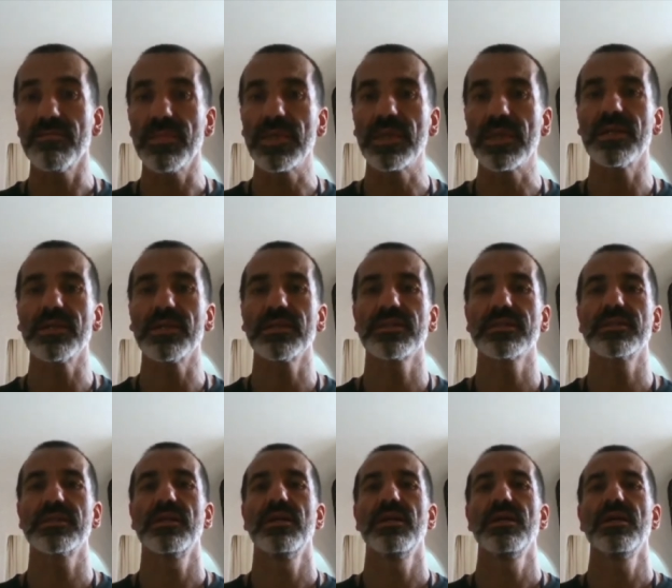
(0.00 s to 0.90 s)

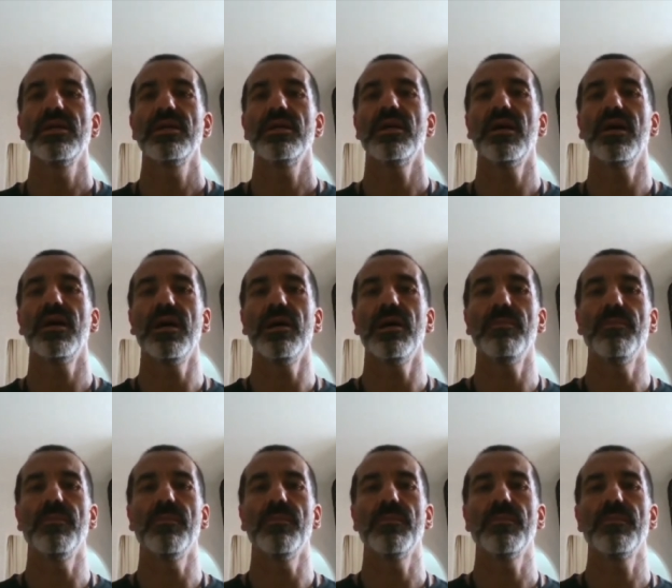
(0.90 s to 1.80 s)
because
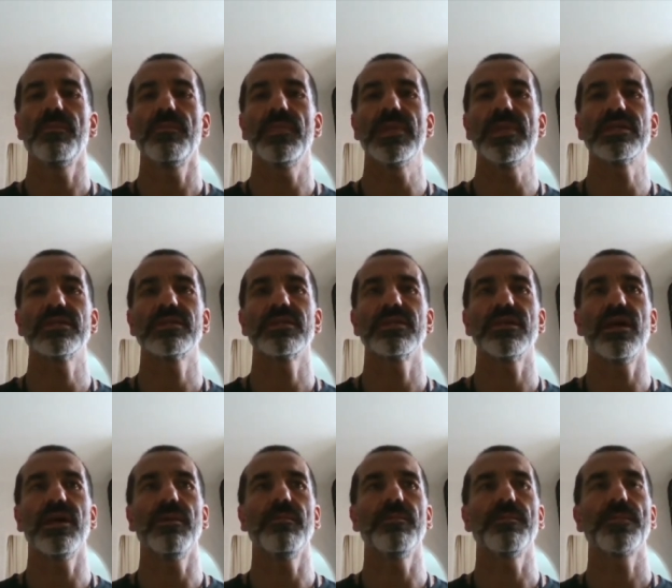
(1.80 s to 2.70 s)
um, because
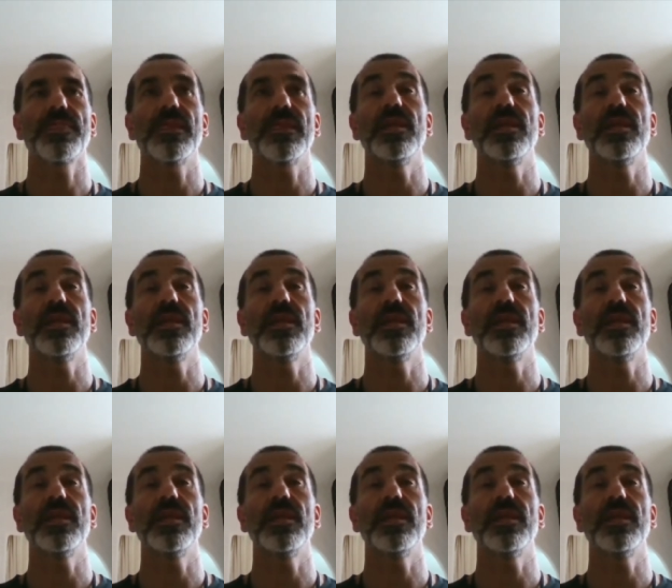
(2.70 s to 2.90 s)
um,